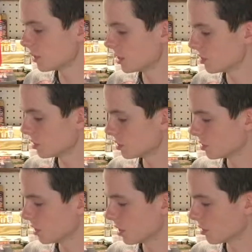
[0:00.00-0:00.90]
what you
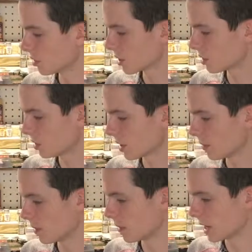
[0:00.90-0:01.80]
can look
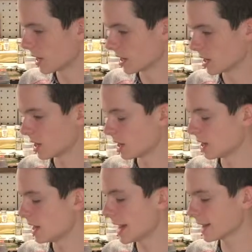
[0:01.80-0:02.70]
at be buying
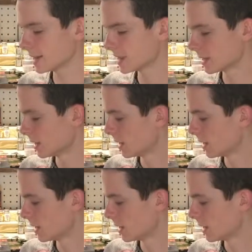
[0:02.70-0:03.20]
next.